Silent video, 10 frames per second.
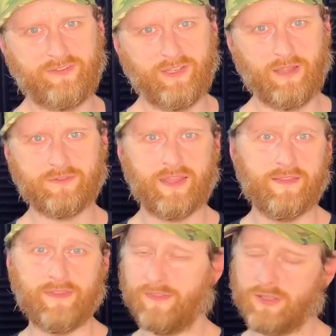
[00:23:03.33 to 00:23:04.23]
you don't,
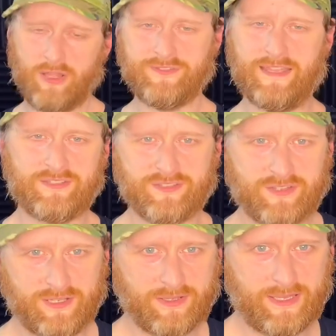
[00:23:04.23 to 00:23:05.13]
then the content's just
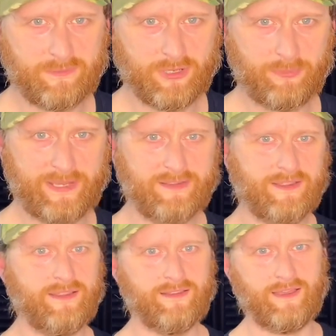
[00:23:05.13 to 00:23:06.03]
going to keep coming,
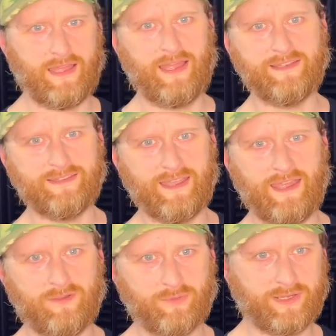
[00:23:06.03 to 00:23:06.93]
and
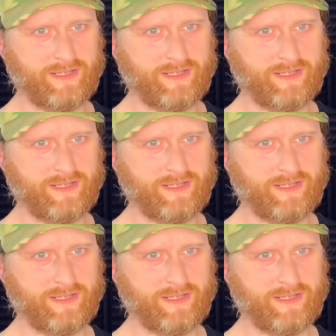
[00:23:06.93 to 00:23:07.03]
we're going to